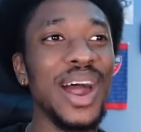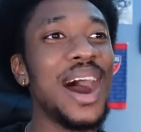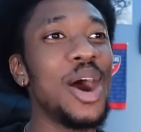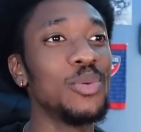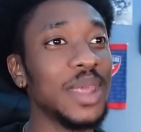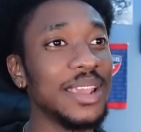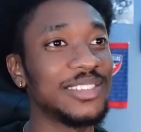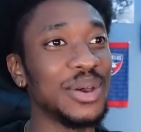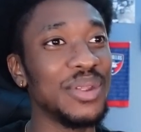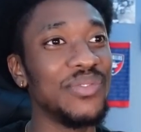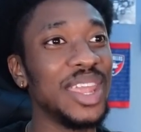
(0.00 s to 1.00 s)
I hope they
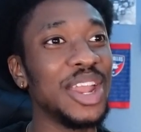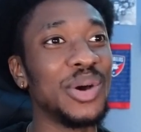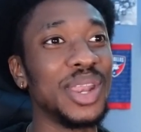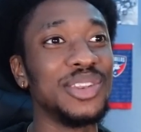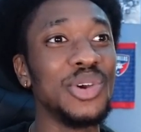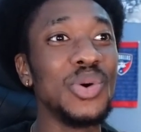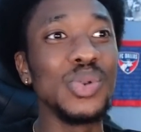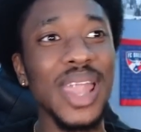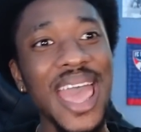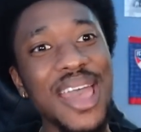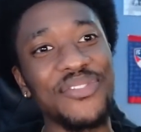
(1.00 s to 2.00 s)
showed a video of the dude
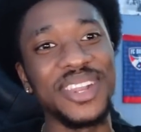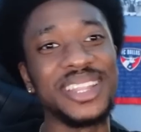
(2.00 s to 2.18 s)
laughing.